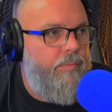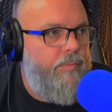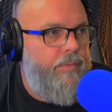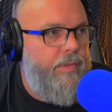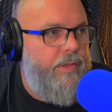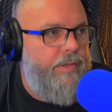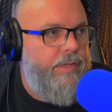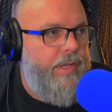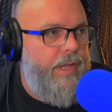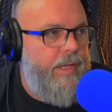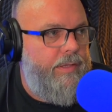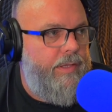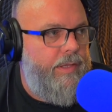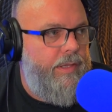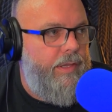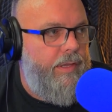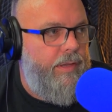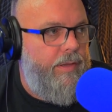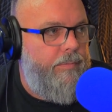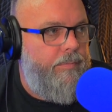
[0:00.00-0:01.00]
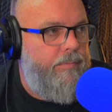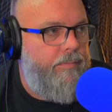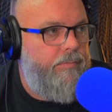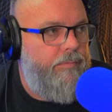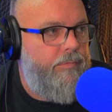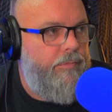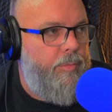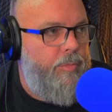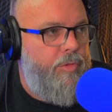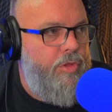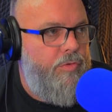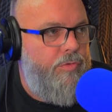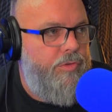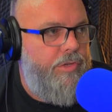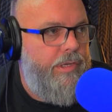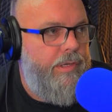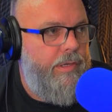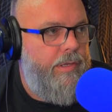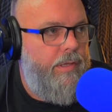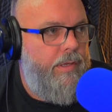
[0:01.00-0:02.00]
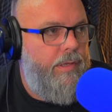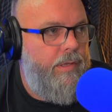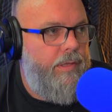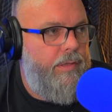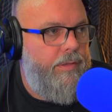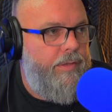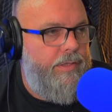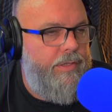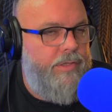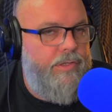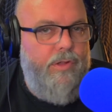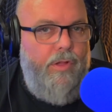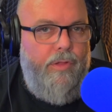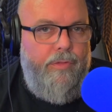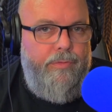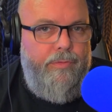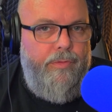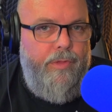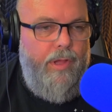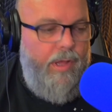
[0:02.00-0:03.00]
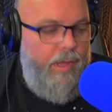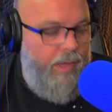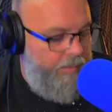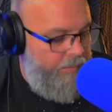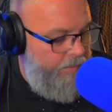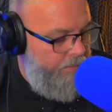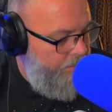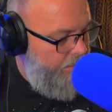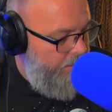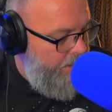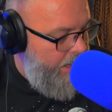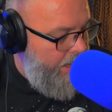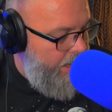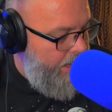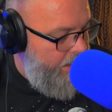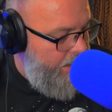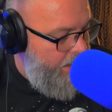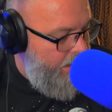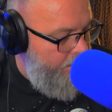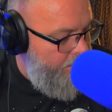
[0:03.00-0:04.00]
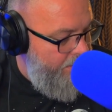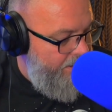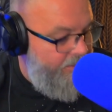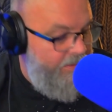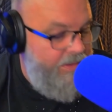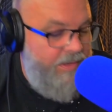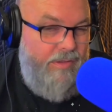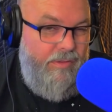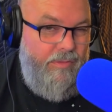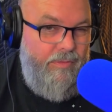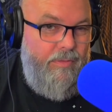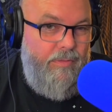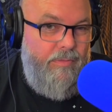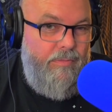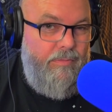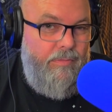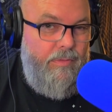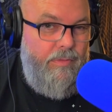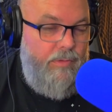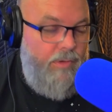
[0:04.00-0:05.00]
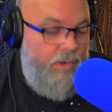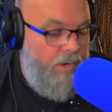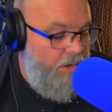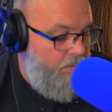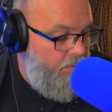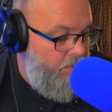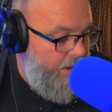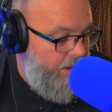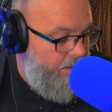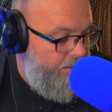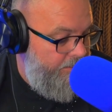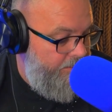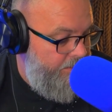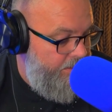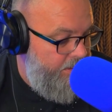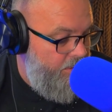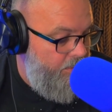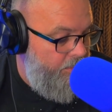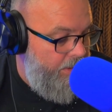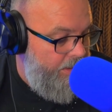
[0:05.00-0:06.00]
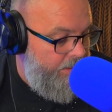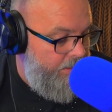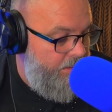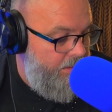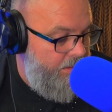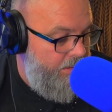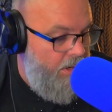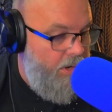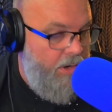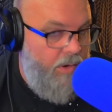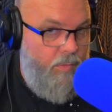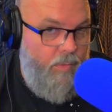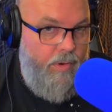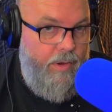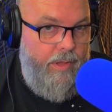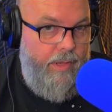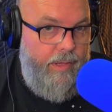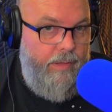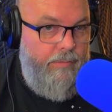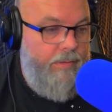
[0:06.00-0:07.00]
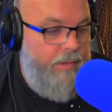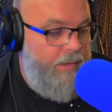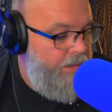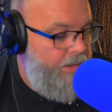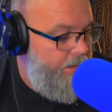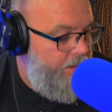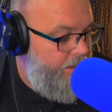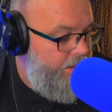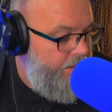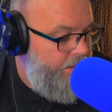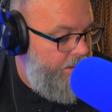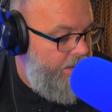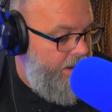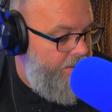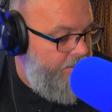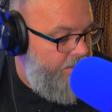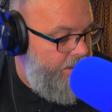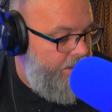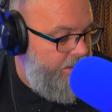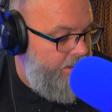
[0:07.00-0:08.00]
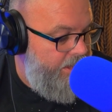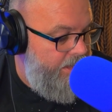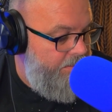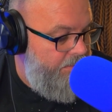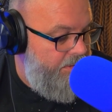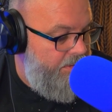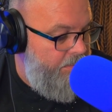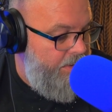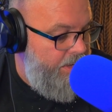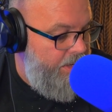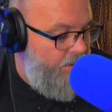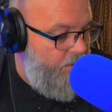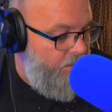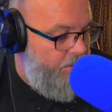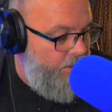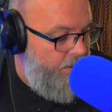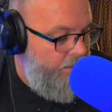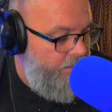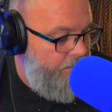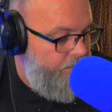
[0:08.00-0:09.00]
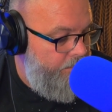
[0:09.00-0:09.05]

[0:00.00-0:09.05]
It's got the mute. This is all through the hub, and my physical hardware, the physical buttons are working. Everything seems to be in order.